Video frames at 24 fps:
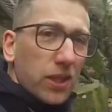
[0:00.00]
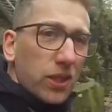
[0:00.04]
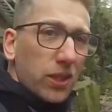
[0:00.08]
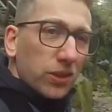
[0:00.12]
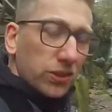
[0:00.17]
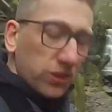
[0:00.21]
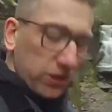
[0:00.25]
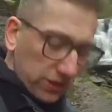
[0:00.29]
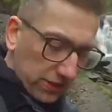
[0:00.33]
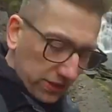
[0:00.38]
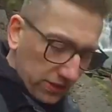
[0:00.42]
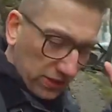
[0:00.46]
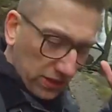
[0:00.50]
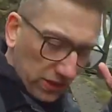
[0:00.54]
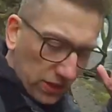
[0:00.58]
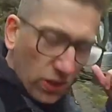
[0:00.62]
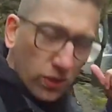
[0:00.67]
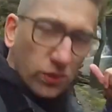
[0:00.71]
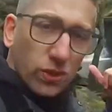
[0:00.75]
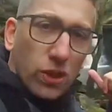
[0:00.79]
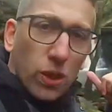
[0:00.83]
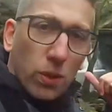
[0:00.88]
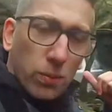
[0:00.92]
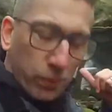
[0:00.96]
gorgeous. There's a
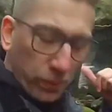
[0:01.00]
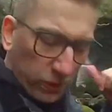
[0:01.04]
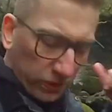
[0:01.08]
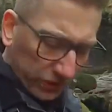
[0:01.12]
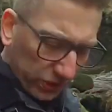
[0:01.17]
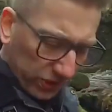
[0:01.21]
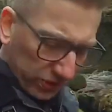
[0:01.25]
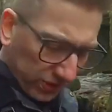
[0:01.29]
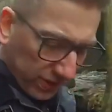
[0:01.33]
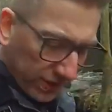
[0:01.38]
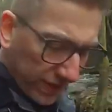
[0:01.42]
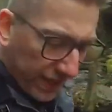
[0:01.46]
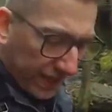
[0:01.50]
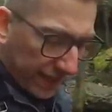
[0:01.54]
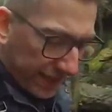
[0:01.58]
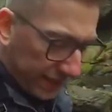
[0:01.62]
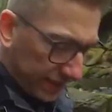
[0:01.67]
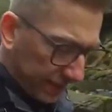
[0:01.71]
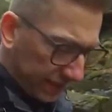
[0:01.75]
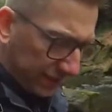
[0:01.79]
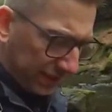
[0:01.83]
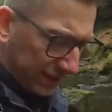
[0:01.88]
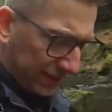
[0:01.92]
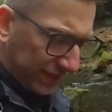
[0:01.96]
young couple just there,
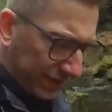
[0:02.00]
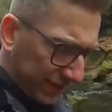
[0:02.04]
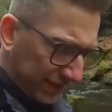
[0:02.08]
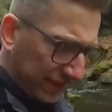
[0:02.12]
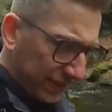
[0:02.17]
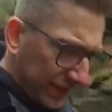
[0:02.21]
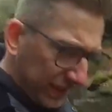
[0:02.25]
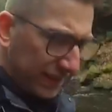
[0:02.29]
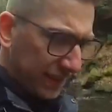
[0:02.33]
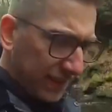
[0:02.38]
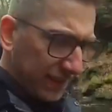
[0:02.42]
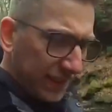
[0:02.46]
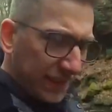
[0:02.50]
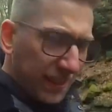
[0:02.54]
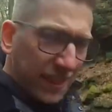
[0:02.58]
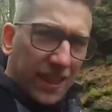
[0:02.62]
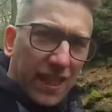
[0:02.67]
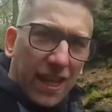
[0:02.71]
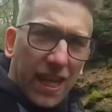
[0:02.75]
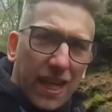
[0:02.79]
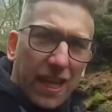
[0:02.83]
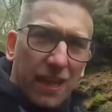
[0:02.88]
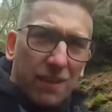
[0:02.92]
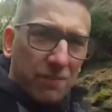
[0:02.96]

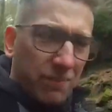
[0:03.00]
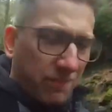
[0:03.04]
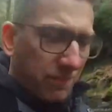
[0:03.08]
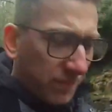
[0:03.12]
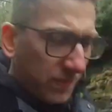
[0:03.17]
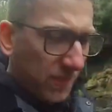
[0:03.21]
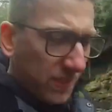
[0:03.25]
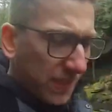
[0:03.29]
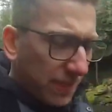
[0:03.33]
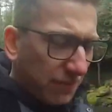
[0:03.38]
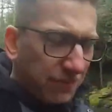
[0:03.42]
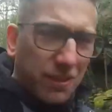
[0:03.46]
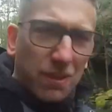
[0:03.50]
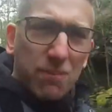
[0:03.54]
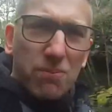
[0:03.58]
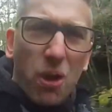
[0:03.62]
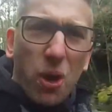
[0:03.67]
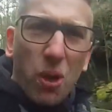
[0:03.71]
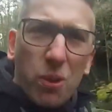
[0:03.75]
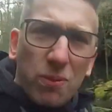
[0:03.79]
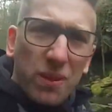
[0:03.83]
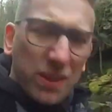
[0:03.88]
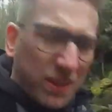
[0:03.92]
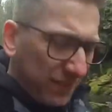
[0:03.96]
just having a
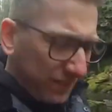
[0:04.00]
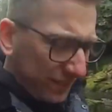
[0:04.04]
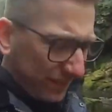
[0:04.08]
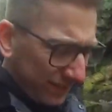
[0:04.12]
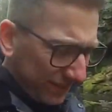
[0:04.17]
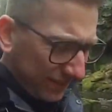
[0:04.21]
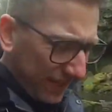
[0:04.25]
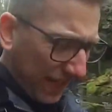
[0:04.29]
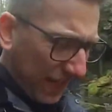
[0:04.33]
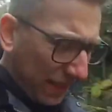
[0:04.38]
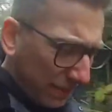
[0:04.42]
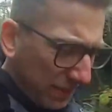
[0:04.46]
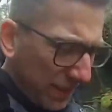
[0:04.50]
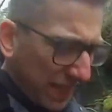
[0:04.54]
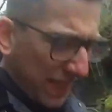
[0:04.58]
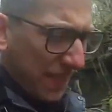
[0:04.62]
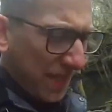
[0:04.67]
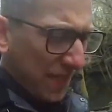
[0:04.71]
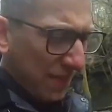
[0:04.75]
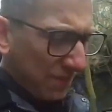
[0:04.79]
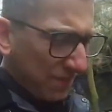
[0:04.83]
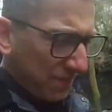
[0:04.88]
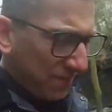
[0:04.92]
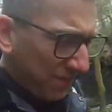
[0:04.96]
moment, arm in
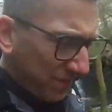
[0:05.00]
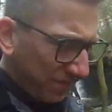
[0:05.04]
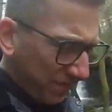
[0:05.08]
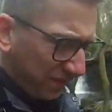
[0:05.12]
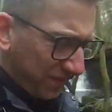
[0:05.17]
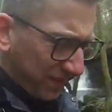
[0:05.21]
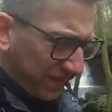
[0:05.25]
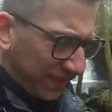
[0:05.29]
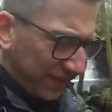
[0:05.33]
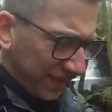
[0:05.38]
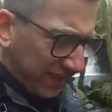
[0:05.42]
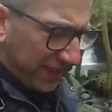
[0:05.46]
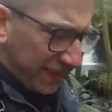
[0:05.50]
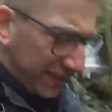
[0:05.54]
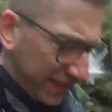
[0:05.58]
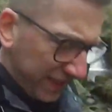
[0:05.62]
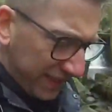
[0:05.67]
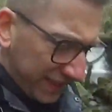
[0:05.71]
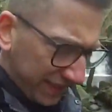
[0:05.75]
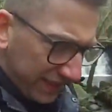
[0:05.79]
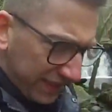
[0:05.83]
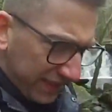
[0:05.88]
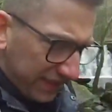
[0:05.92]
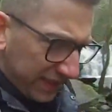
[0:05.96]
arm.
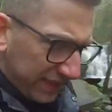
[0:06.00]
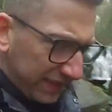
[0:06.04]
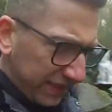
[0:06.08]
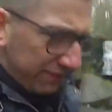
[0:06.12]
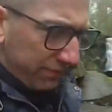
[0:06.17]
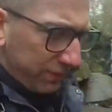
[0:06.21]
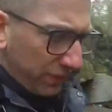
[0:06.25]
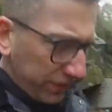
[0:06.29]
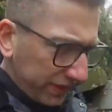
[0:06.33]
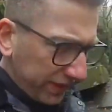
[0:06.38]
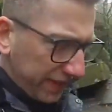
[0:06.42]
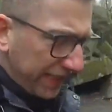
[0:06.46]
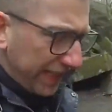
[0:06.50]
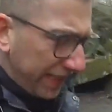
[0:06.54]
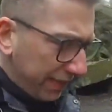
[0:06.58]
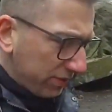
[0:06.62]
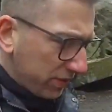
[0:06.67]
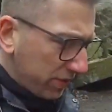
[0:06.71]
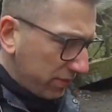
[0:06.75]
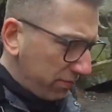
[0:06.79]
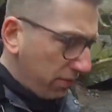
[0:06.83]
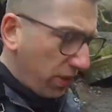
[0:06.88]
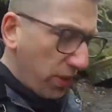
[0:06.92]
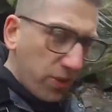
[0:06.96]
I'm not going to get
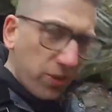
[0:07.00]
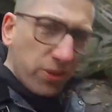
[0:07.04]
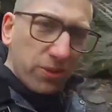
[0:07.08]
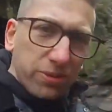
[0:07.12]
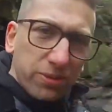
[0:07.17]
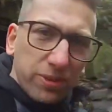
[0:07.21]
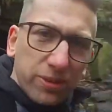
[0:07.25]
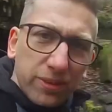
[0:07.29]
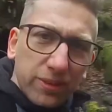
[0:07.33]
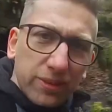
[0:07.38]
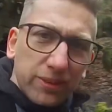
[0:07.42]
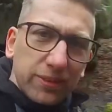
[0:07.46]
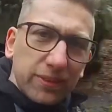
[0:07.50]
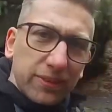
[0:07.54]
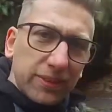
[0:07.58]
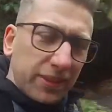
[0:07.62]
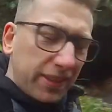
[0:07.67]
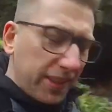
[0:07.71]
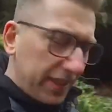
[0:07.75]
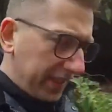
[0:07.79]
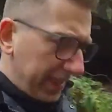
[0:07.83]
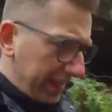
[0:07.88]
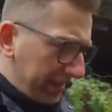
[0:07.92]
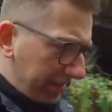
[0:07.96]
them to move.
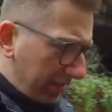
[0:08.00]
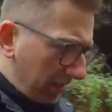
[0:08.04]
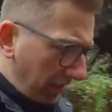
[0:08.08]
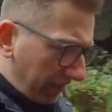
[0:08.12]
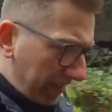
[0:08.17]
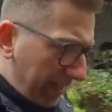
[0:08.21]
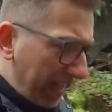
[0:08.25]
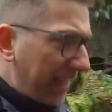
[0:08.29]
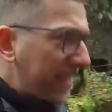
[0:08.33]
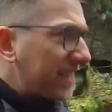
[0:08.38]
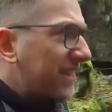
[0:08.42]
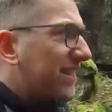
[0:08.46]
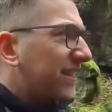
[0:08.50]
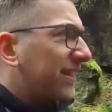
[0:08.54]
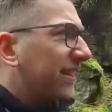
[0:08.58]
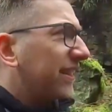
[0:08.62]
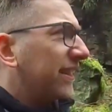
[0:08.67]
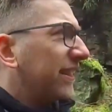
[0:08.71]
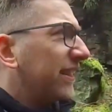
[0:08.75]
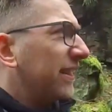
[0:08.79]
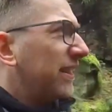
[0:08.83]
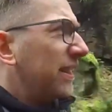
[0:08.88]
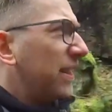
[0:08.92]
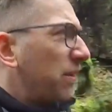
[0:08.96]
Guess it's not nice,
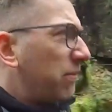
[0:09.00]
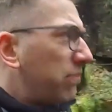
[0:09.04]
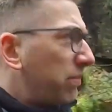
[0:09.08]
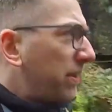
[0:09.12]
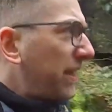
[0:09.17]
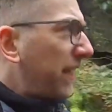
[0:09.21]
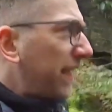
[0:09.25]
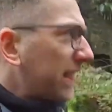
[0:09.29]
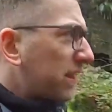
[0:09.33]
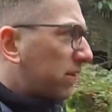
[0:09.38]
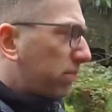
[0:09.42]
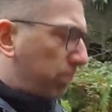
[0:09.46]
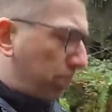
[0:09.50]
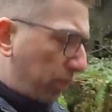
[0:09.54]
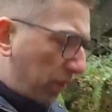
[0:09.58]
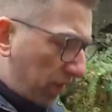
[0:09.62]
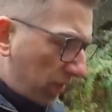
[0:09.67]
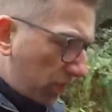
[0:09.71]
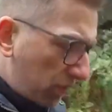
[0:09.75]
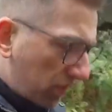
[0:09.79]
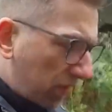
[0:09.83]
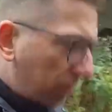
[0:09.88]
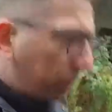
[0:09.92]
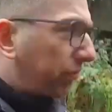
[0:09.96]
but that is
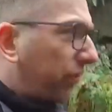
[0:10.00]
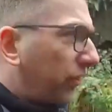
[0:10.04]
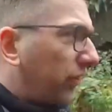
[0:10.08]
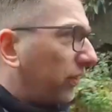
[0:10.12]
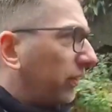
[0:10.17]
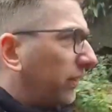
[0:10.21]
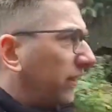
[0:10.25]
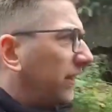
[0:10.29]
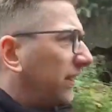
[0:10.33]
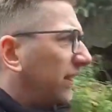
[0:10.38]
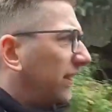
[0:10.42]
beautiful.